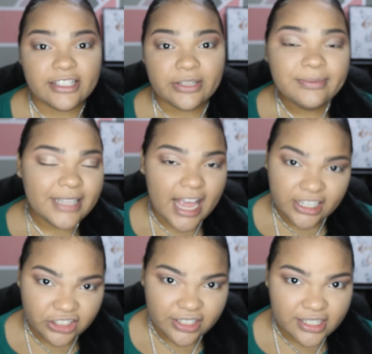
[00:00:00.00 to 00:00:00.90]
some
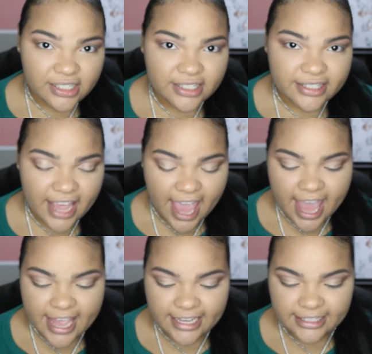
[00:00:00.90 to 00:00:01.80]
lashes,
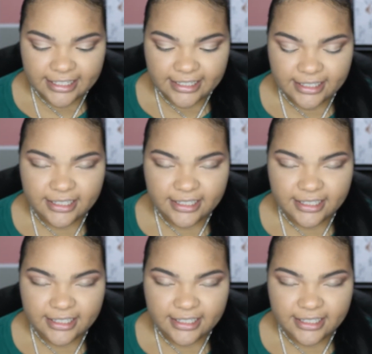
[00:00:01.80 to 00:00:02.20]
and